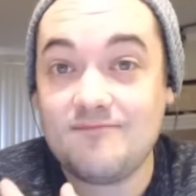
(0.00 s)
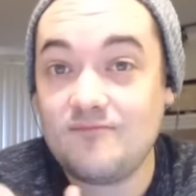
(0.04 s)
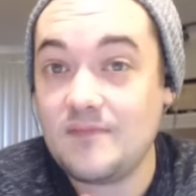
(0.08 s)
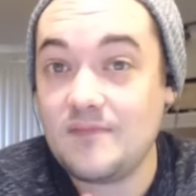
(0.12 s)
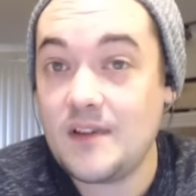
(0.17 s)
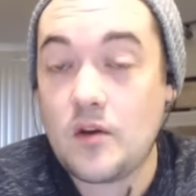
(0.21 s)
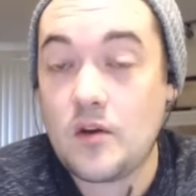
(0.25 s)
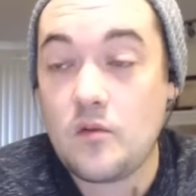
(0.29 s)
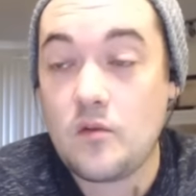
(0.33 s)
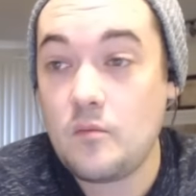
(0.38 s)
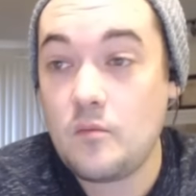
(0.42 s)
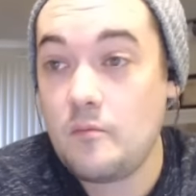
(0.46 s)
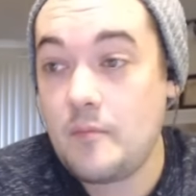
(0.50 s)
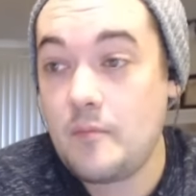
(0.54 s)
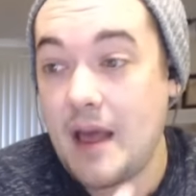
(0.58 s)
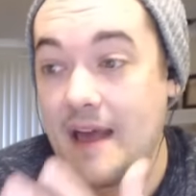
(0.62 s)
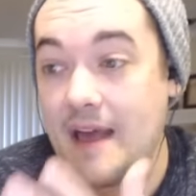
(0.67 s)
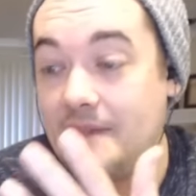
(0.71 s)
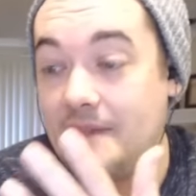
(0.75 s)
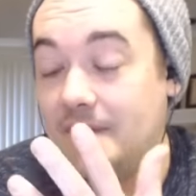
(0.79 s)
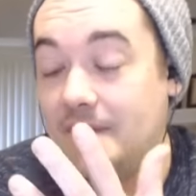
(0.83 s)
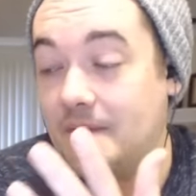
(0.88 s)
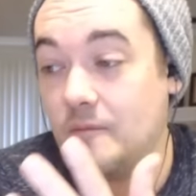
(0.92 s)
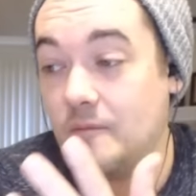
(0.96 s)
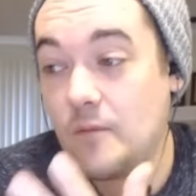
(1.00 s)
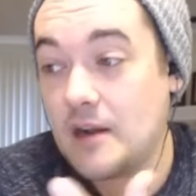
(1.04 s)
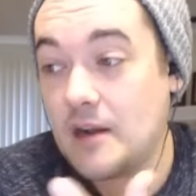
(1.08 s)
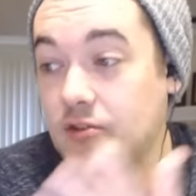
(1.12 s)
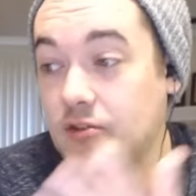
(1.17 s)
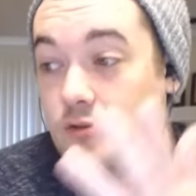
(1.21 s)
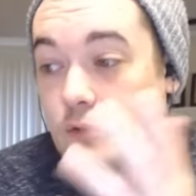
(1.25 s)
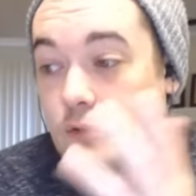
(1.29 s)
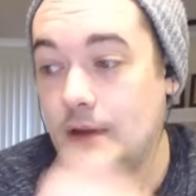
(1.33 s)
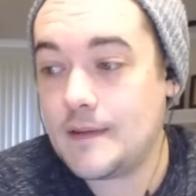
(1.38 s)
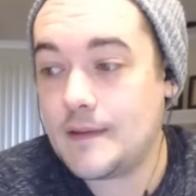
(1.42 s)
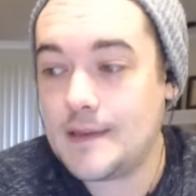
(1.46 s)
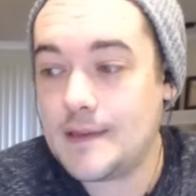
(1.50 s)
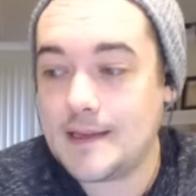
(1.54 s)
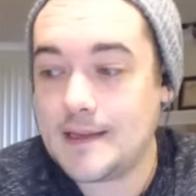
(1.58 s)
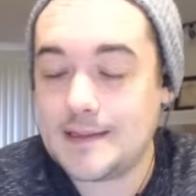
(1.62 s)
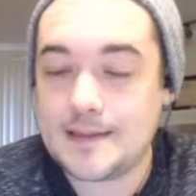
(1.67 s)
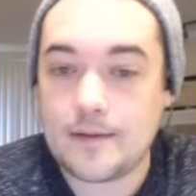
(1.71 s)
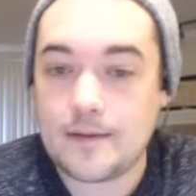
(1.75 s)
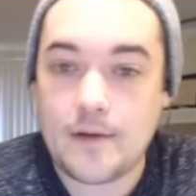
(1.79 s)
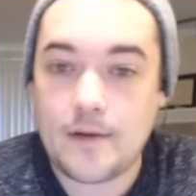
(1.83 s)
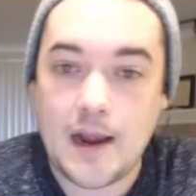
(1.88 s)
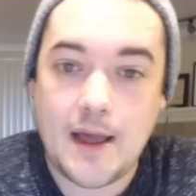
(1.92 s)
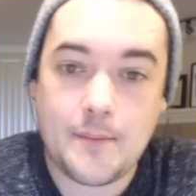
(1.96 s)
no bad retrograde
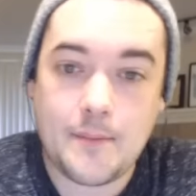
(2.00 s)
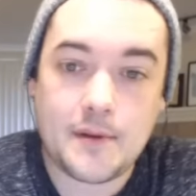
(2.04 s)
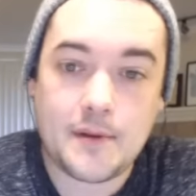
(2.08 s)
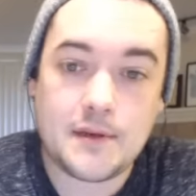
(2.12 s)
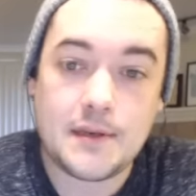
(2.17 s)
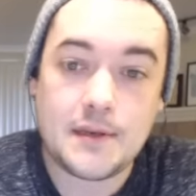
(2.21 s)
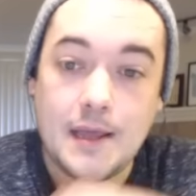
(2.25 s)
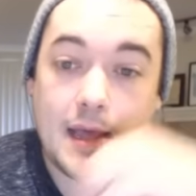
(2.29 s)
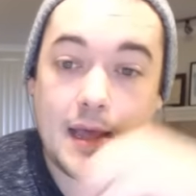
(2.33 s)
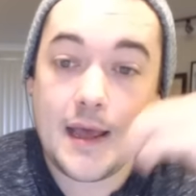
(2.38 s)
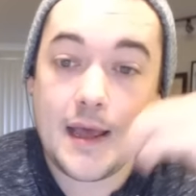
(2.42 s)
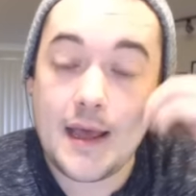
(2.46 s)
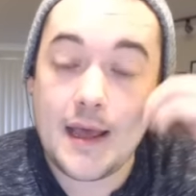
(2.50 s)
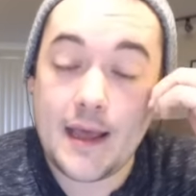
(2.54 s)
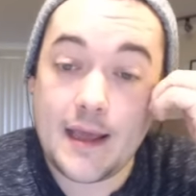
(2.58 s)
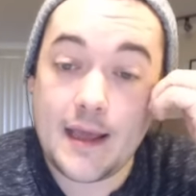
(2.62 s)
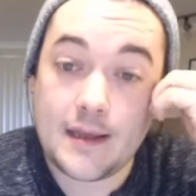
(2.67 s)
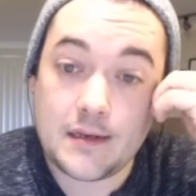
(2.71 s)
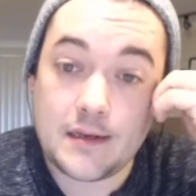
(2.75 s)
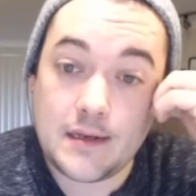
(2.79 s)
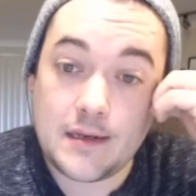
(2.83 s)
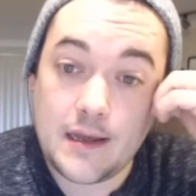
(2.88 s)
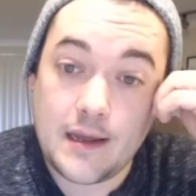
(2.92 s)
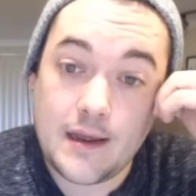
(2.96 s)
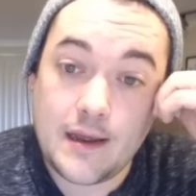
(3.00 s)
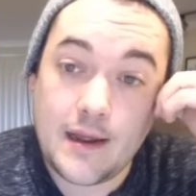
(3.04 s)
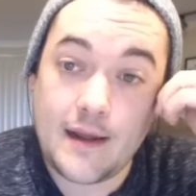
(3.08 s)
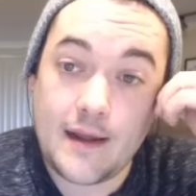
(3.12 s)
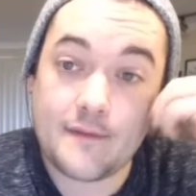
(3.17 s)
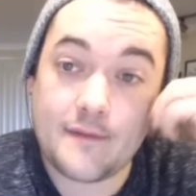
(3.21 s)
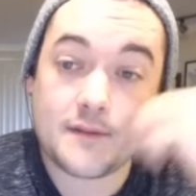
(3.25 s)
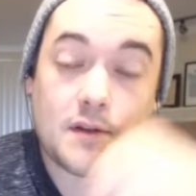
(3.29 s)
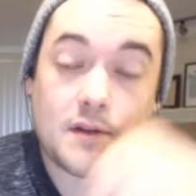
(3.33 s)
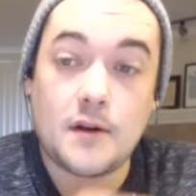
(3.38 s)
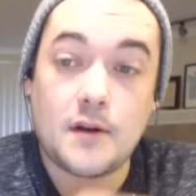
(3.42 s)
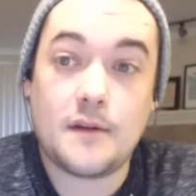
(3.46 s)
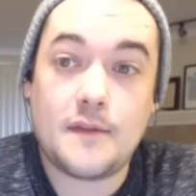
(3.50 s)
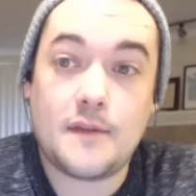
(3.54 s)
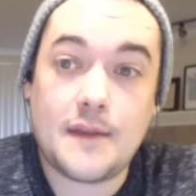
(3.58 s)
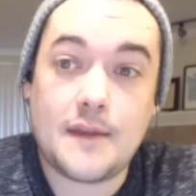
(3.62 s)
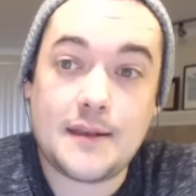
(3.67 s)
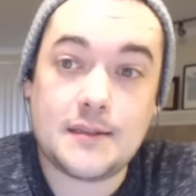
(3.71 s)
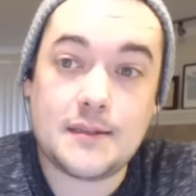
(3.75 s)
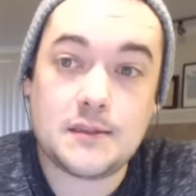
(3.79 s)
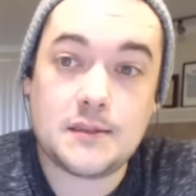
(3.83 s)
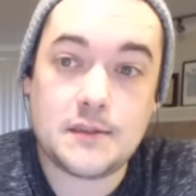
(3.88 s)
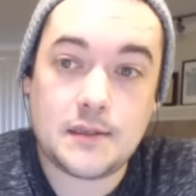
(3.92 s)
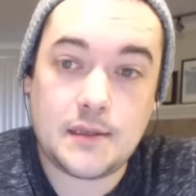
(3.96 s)
things ever happened, and I've started
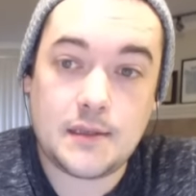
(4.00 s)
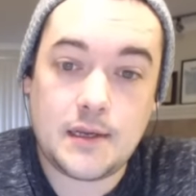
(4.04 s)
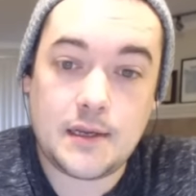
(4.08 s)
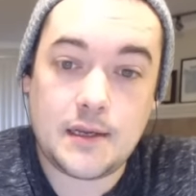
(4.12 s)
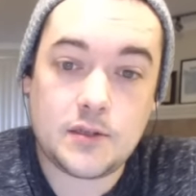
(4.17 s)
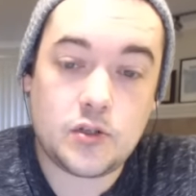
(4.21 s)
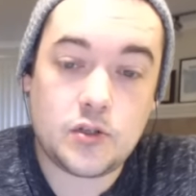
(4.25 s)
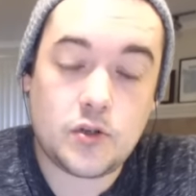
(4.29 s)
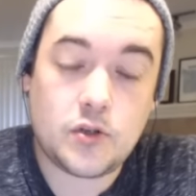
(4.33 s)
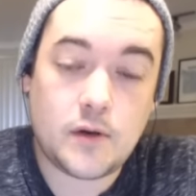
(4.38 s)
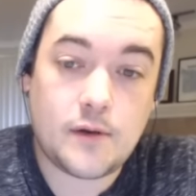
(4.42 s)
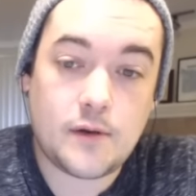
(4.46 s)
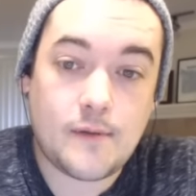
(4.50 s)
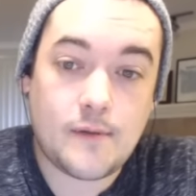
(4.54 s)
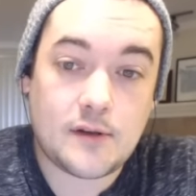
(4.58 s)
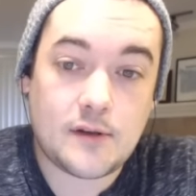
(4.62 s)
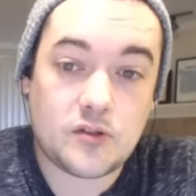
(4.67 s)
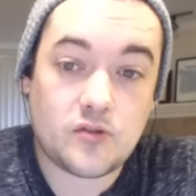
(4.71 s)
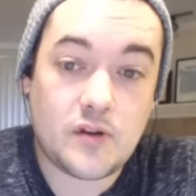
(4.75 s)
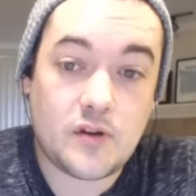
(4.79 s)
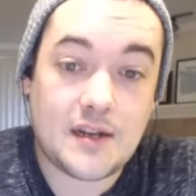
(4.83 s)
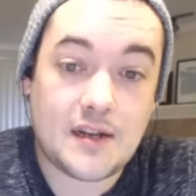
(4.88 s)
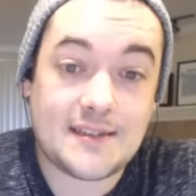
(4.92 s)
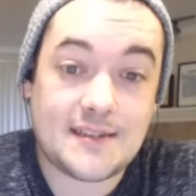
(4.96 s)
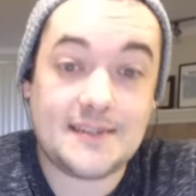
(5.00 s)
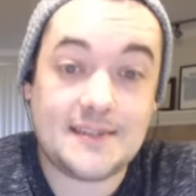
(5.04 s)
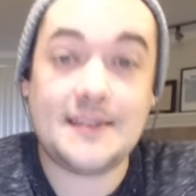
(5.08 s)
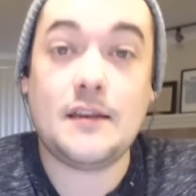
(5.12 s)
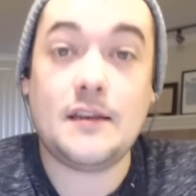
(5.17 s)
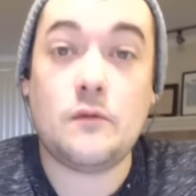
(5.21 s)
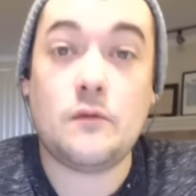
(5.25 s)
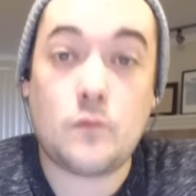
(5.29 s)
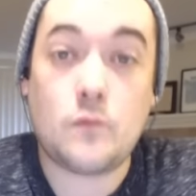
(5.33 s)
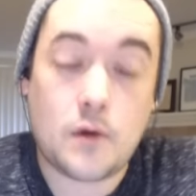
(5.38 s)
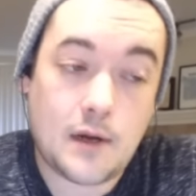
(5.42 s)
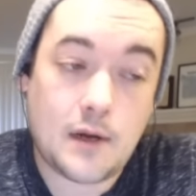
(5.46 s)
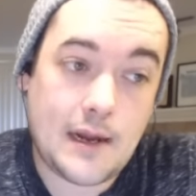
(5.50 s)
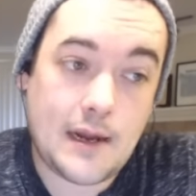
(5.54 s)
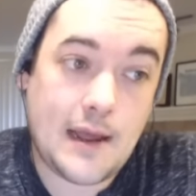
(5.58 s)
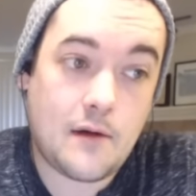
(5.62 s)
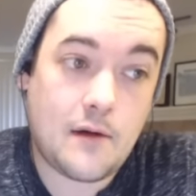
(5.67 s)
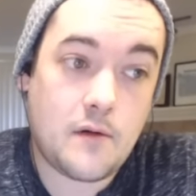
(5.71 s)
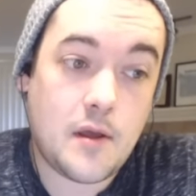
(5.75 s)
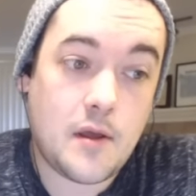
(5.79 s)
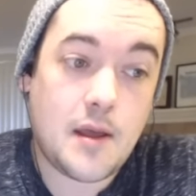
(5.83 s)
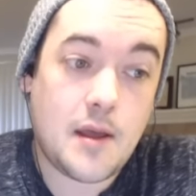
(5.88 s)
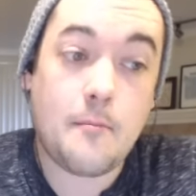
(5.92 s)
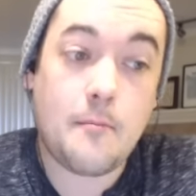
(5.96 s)
things during retrogrades that didn't work
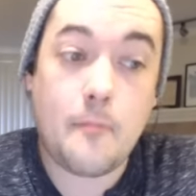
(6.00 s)
out,